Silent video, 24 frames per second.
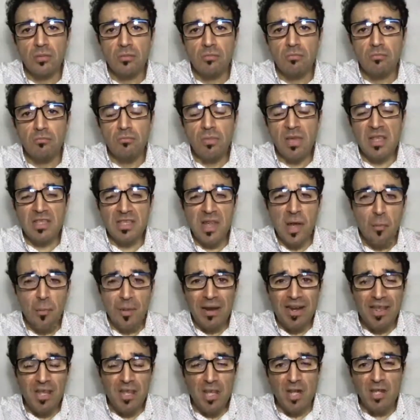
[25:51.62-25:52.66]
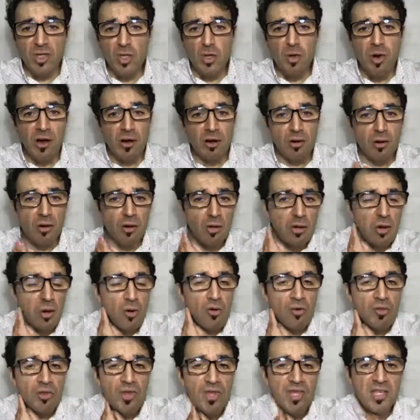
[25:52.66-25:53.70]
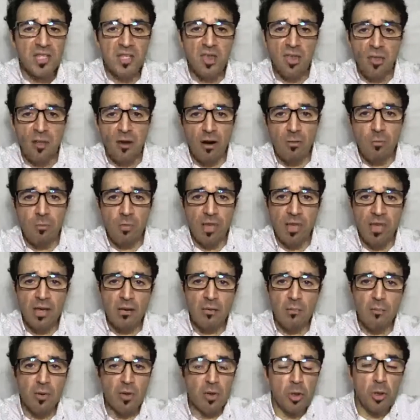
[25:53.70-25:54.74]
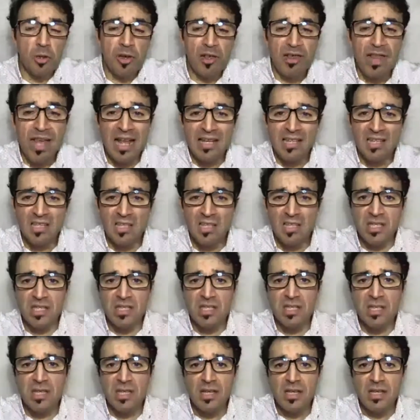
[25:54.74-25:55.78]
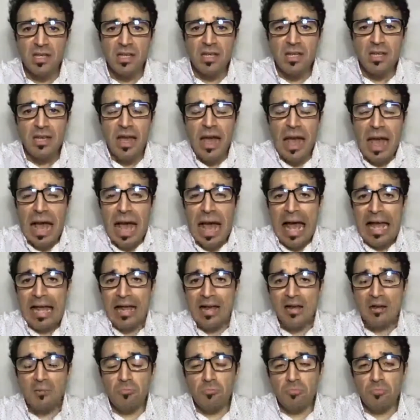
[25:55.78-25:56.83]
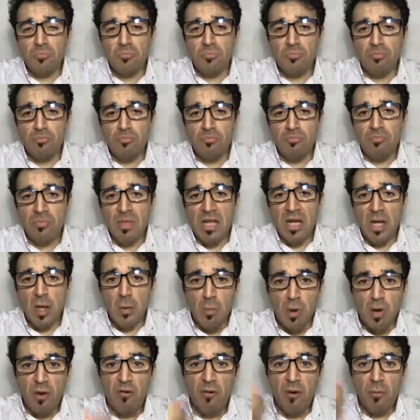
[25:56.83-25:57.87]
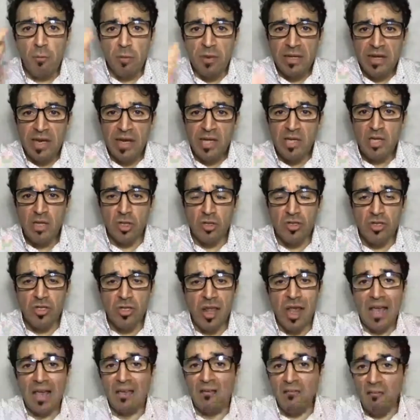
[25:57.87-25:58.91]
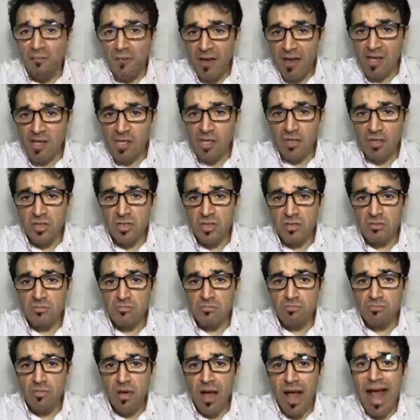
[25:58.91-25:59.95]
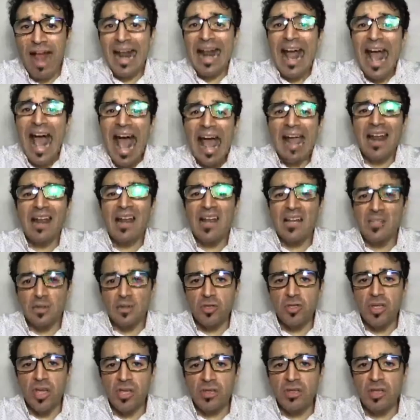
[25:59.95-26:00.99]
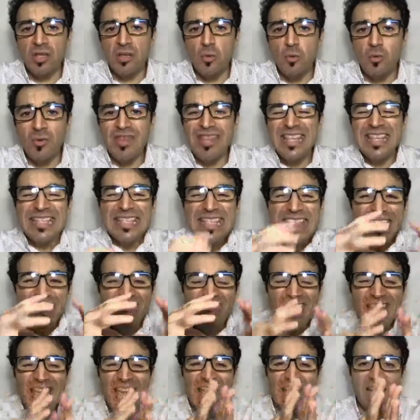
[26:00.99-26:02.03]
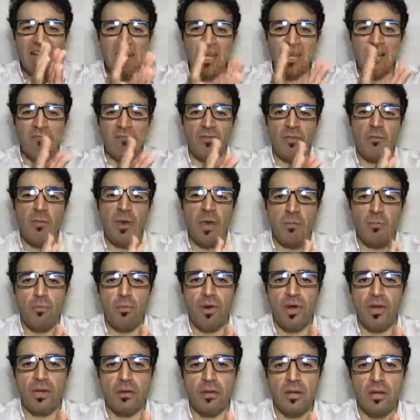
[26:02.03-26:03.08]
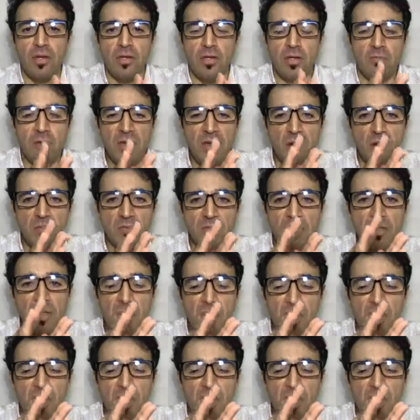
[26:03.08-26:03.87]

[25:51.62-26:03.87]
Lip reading: means how many years you are on this therapy, on peritoneal dialysis, and the number of complications like infections are highly associated with this thickening of the membrane. So it becomes